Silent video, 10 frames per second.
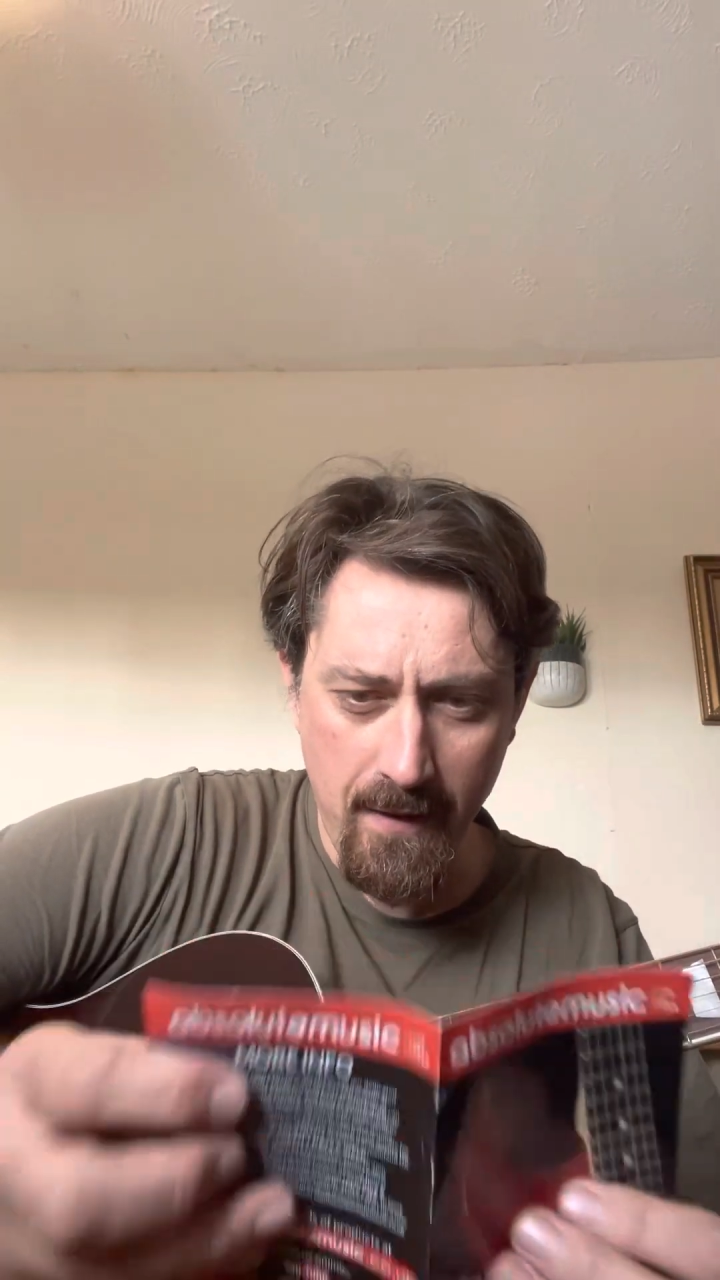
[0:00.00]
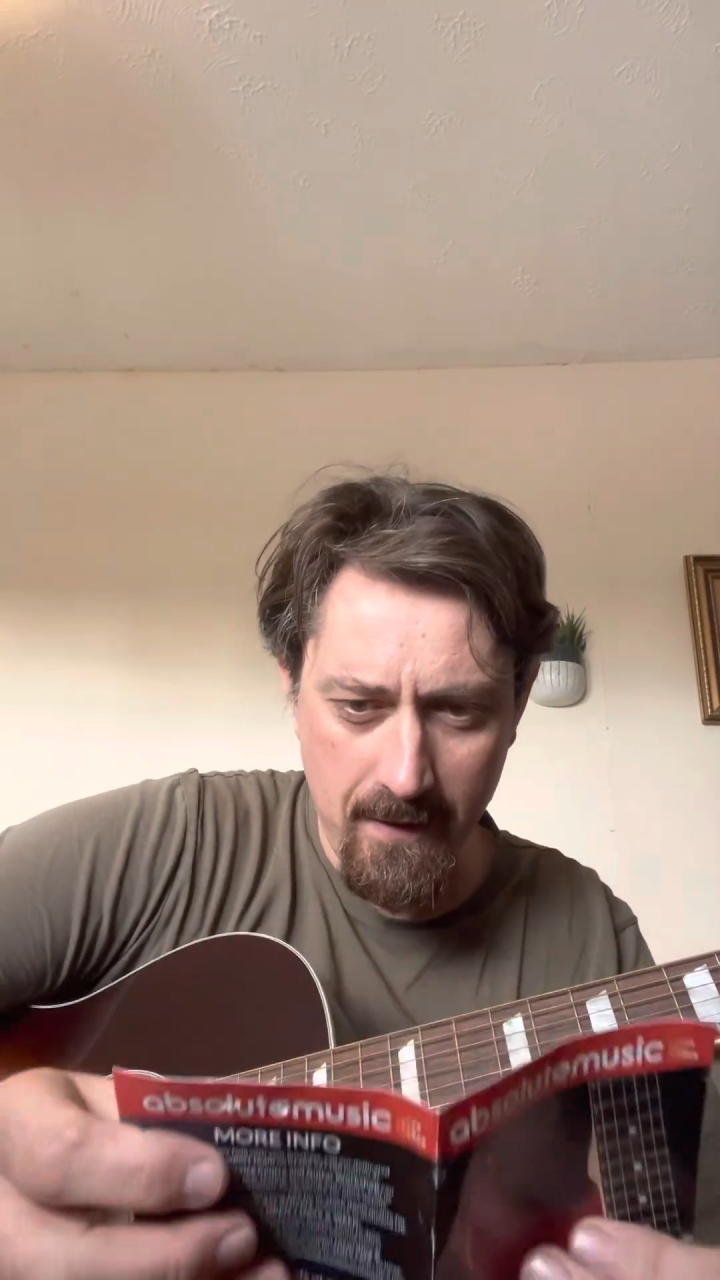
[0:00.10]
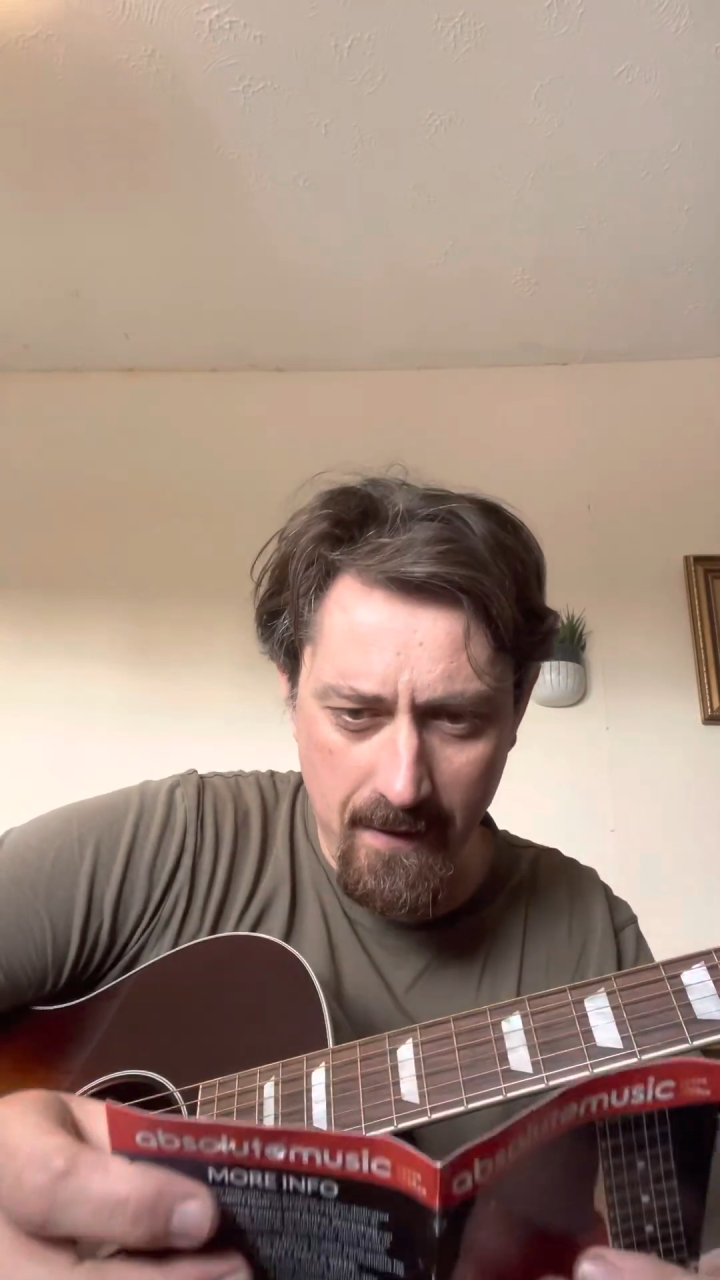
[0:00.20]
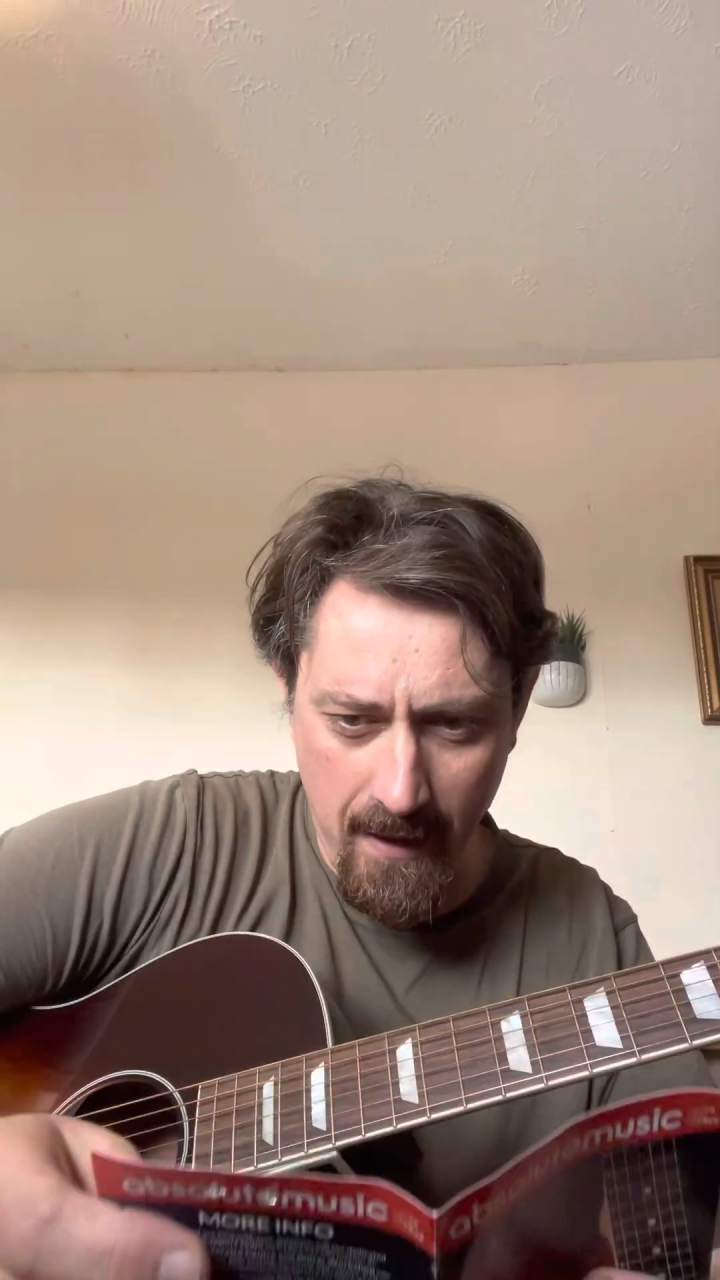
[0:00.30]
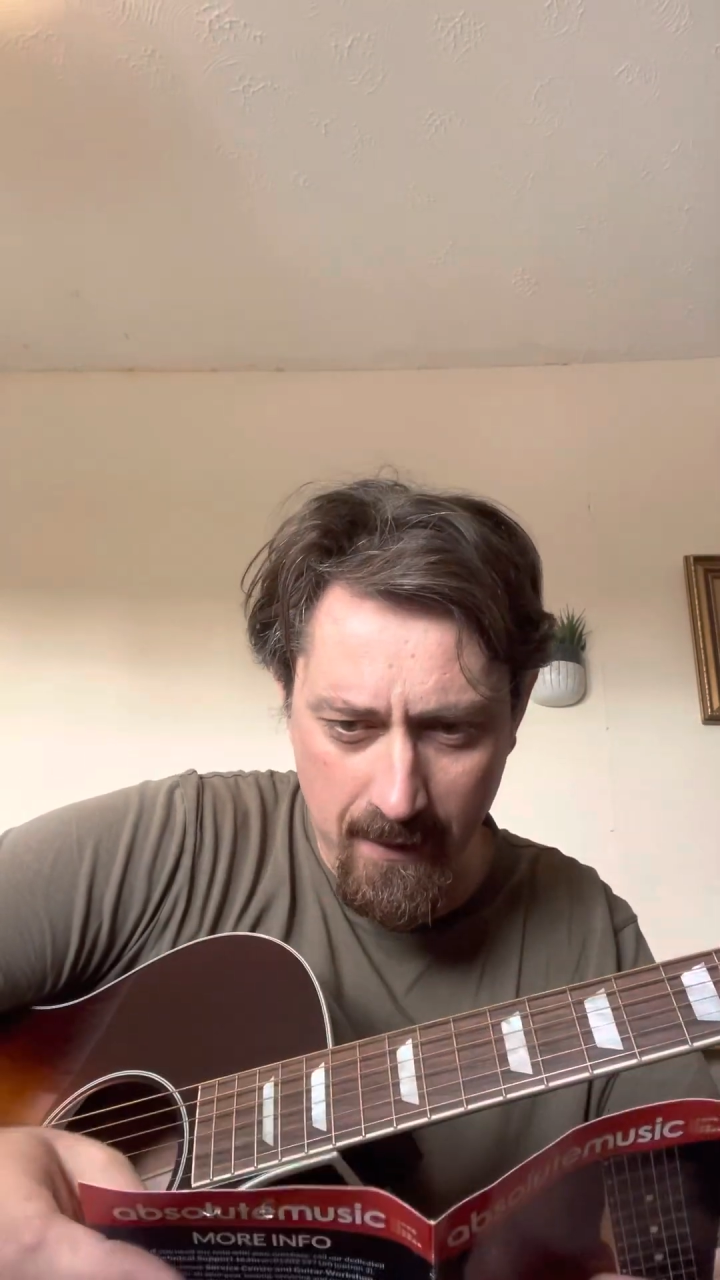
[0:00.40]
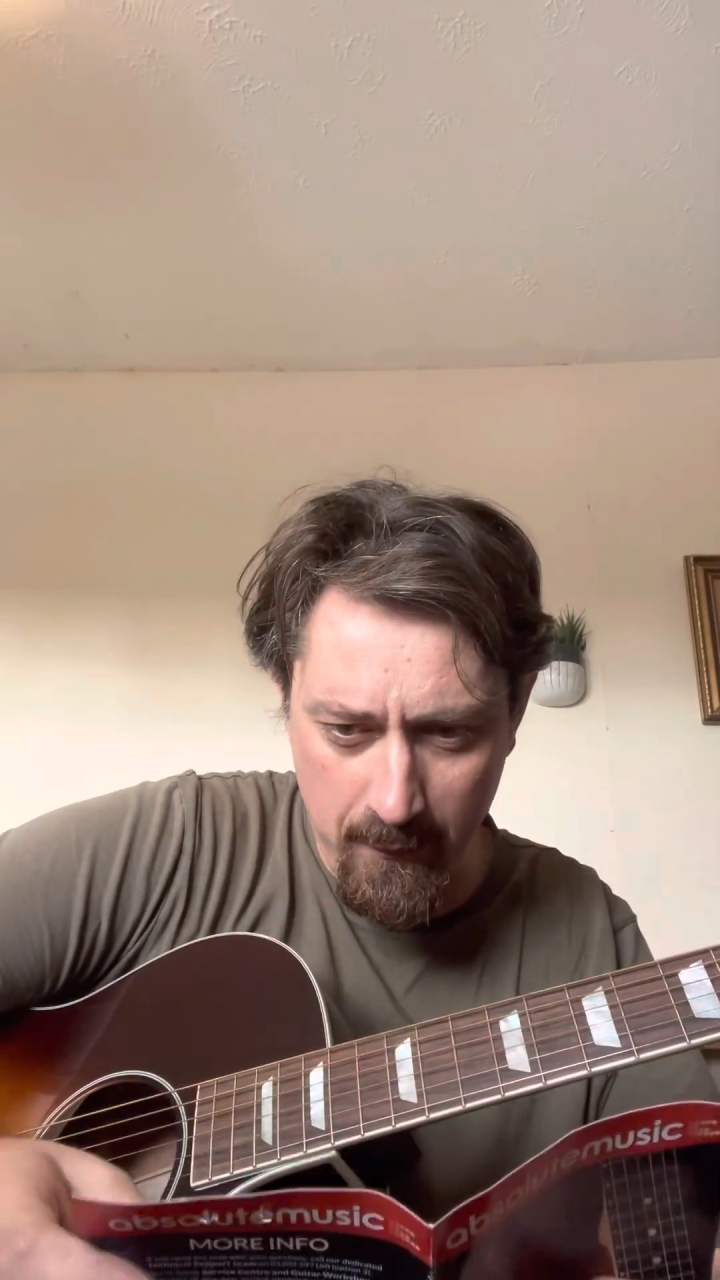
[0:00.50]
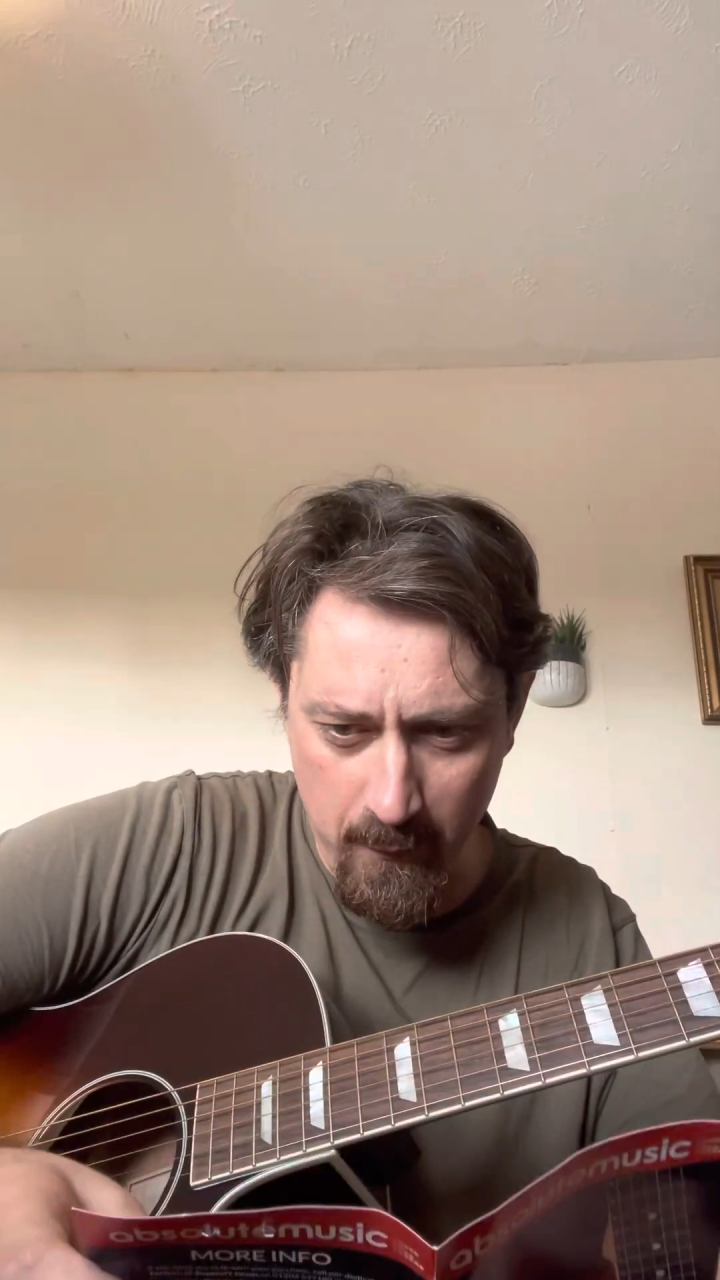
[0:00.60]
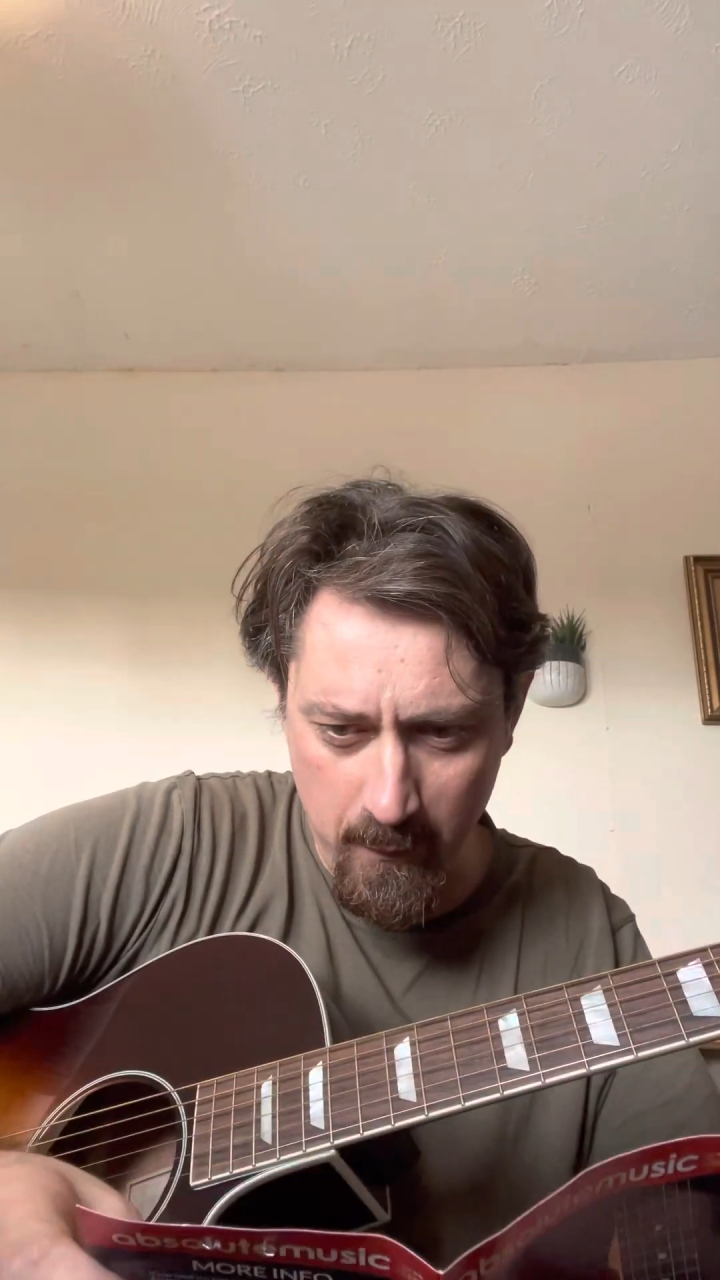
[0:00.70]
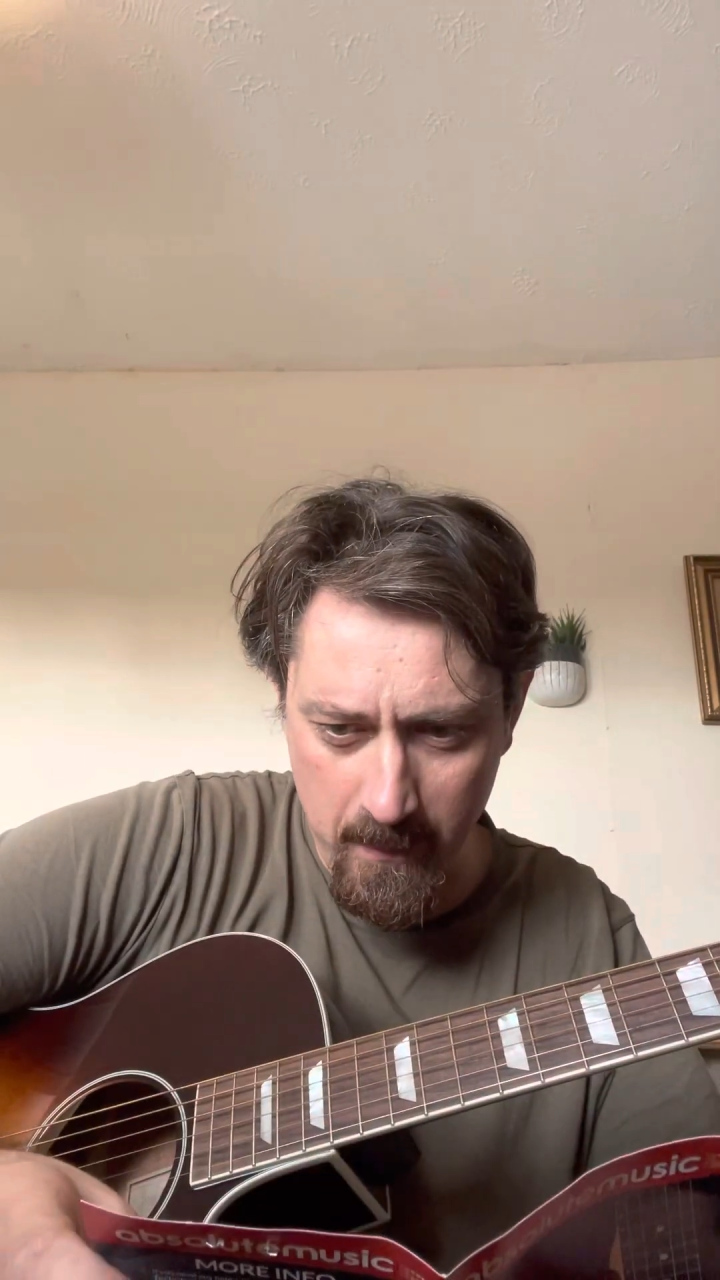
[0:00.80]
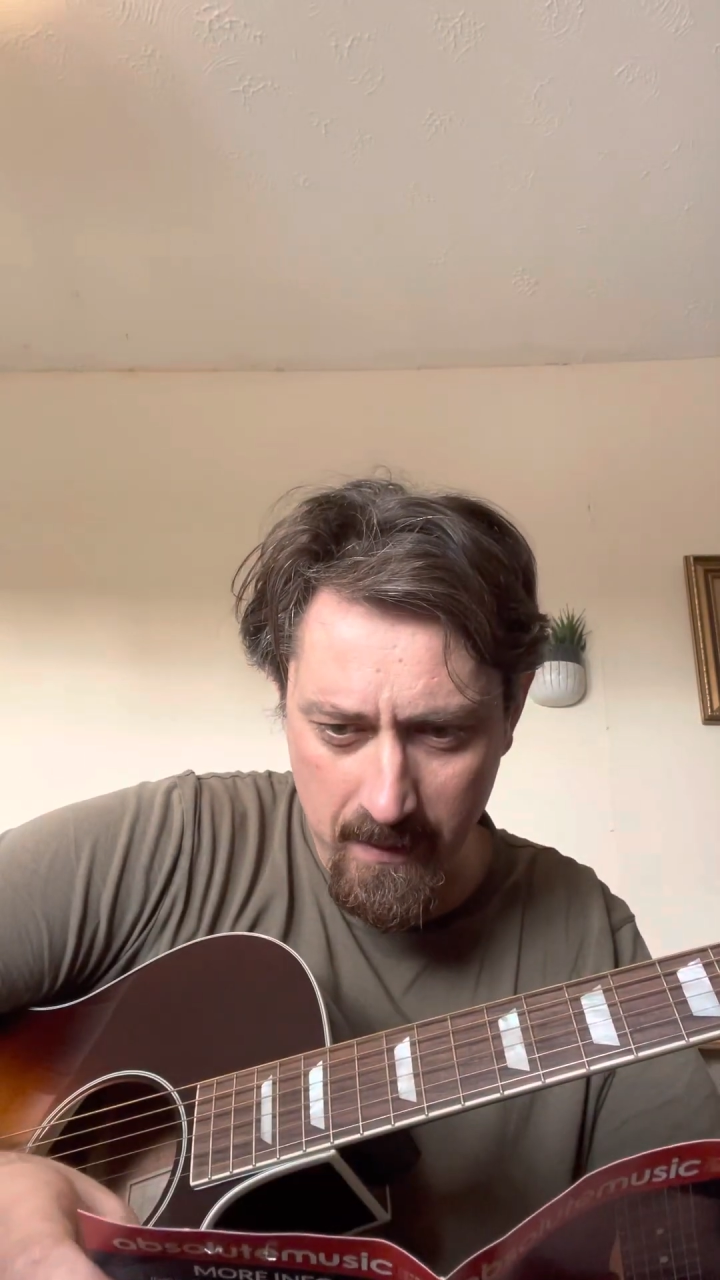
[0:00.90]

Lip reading: in the case from a